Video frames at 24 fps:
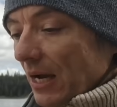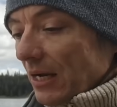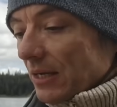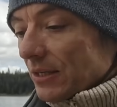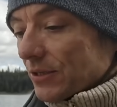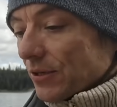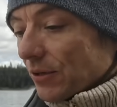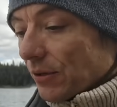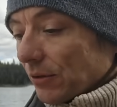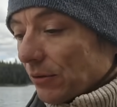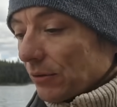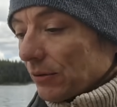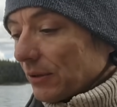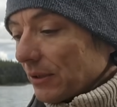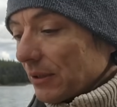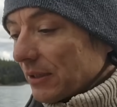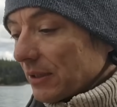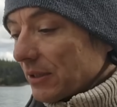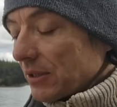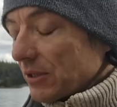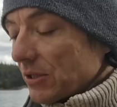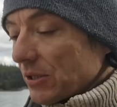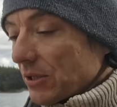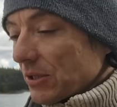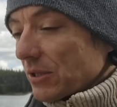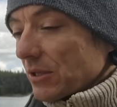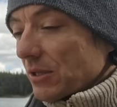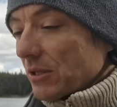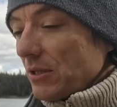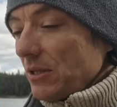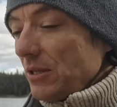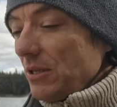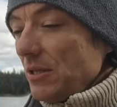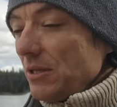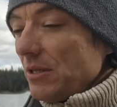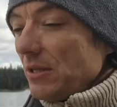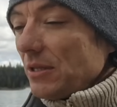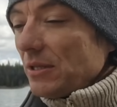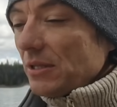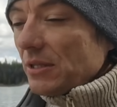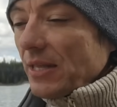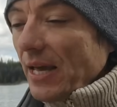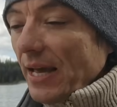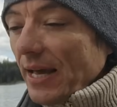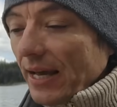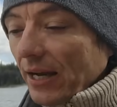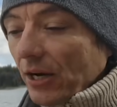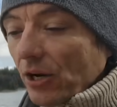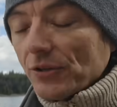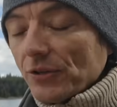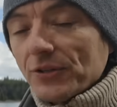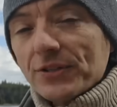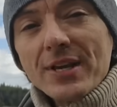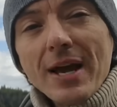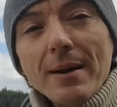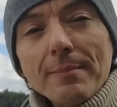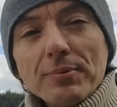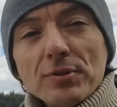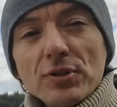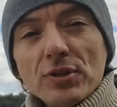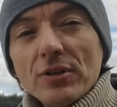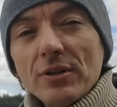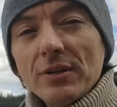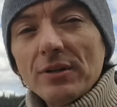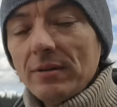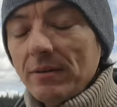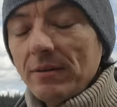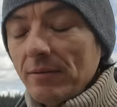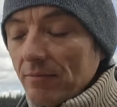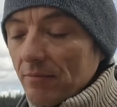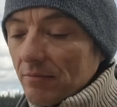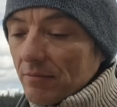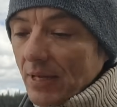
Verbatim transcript: So the consumption